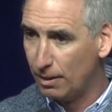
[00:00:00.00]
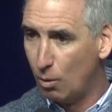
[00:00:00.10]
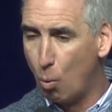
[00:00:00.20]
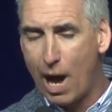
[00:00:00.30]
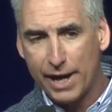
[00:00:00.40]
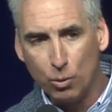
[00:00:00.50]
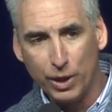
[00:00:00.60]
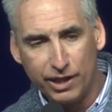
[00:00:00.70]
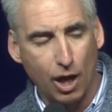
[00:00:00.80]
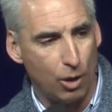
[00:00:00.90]
Why do we
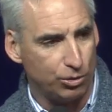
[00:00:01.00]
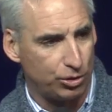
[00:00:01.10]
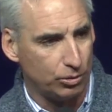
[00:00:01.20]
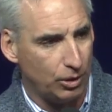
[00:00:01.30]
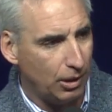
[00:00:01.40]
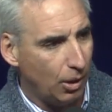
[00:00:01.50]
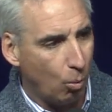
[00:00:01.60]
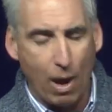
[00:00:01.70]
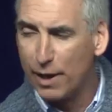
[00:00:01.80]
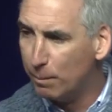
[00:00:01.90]
coach?
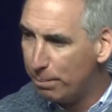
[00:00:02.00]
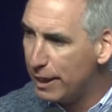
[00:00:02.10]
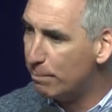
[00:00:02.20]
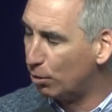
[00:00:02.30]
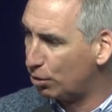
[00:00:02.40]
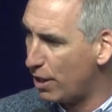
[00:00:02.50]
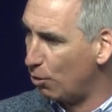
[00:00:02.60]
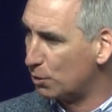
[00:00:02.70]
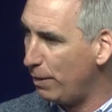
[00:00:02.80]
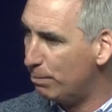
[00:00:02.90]
Why do people
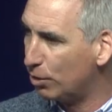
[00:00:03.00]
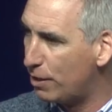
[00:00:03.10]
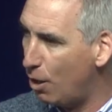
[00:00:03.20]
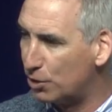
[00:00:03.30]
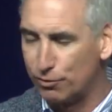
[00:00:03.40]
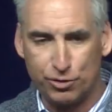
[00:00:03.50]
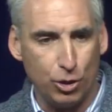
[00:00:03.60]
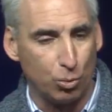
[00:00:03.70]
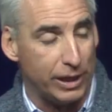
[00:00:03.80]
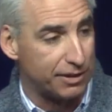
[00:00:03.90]
coach? People coach for
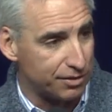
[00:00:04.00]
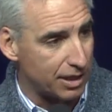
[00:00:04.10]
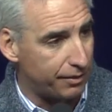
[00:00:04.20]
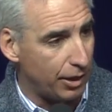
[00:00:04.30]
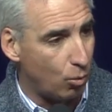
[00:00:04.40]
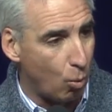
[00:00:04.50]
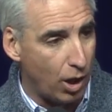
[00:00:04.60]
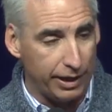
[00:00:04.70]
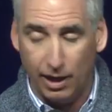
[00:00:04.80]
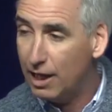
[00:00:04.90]
two reasons, I think.
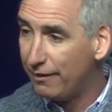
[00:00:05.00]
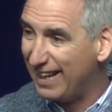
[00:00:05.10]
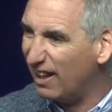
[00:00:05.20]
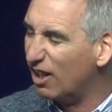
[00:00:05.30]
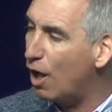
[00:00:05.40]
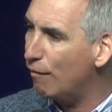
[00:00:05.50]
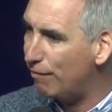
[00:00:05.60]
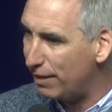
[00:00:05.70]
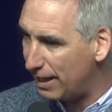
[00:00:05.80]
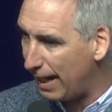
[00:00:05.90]
One, they love
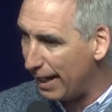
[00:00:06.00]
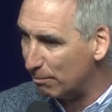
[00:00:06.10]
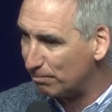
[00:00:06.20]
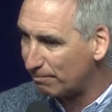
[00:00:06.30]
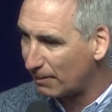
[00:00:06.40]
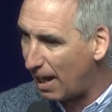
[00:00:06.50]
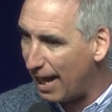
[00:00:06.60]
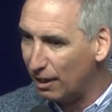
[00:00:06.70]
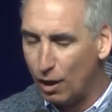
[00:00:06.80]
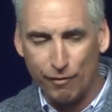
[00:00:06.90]
the game. I
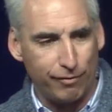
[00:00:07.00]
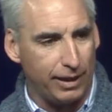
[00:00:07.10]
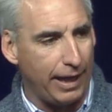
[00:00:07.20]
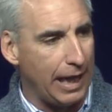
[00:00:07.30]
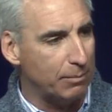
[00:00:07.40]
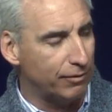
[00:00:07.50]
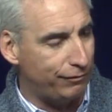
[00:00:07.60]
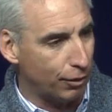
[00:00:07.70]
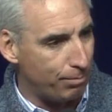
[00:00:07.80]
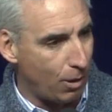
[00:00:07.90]
love the game of
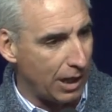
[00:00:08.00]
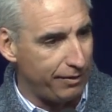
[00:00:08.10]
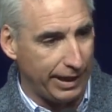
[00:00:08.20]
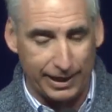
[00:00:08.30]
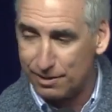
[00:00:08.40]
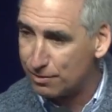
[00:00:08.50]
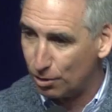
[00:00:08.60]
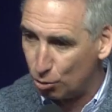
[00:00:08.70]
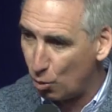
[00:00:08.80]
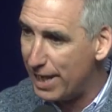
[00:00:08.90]
football. I think it's the
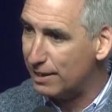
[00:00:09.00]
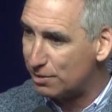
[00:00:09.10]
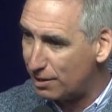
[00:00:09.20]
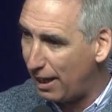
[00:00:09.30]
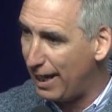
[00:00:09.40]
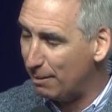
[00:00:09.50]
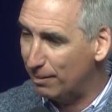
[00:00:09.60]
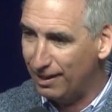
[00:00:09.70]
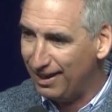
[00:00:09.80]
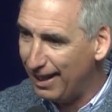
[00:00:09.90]
greatest game
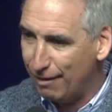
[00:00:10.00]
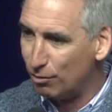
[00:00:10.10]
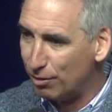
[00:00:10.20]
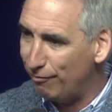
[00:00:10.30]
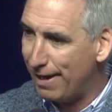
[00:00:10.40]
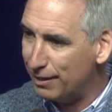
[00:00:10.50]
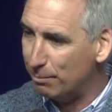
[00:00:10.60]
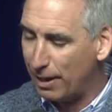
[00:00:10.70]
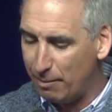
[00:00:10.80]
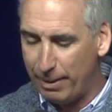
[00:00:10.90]
ever invented
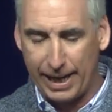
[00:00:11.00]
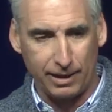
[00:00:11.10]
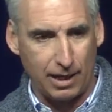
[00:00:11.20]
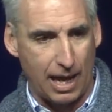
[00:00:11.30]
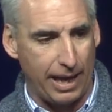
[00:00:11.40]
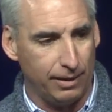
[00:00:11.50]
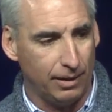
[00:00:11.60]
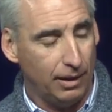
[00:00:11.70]
by mankind.